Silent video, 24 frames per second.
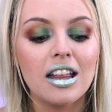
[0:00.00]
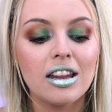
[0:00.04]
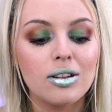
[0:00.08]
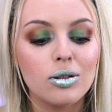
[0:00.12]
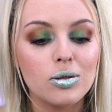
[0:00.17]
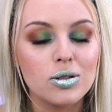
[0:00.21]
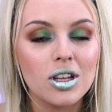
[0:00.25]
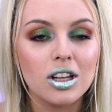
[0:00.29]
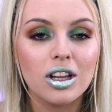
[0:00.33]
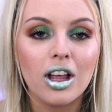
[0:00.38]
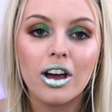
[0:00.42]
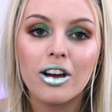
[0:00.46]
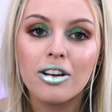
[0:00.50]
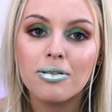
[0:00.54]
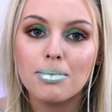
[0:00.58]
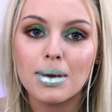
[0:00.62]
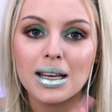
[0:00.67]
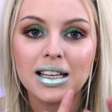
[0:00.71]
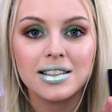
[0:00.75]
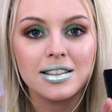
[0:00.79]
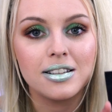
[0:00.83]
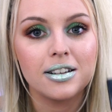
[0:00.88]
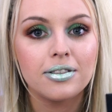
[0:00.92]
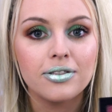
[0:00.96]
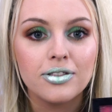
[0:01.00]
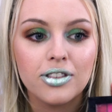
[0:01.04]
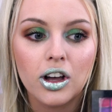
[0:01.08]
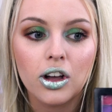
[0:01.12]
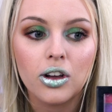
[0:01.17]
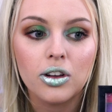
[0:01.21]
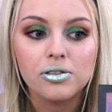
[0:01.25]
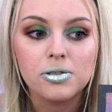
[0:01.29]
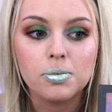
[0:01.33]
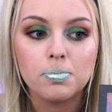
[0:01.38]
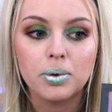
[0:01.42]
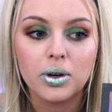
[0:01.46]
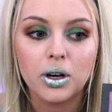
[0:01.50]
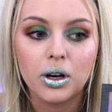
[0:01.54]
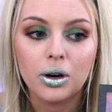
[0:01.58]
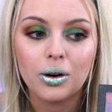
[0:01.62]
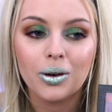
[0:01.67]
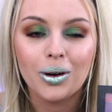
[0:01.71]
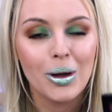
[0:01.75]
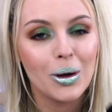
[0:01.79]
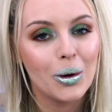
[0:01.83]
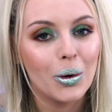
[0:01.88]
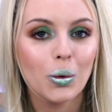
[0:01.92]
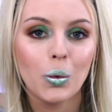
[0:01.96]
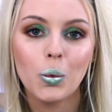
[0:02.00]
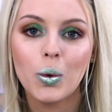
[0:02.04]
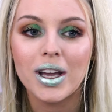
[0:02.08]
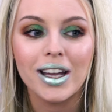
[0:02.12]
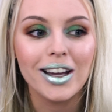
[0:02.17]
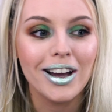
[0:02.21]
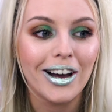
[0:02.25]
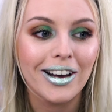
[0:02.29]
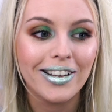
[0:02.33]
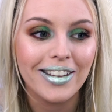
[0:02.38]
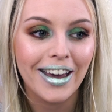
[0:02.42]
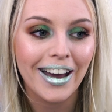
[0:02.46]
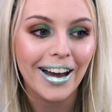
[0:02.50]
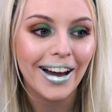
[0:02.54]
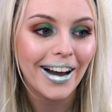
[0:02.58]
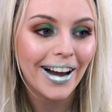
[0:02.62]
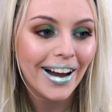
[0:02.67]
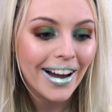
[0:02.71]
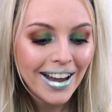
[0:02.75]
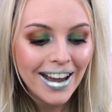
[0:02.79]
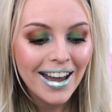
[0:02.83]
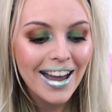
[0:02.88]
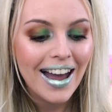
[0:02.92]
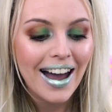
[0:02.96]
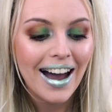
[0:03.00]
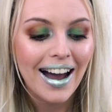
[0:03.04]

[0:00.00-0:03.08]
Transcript: There was a lot of mixing involved, but we got there.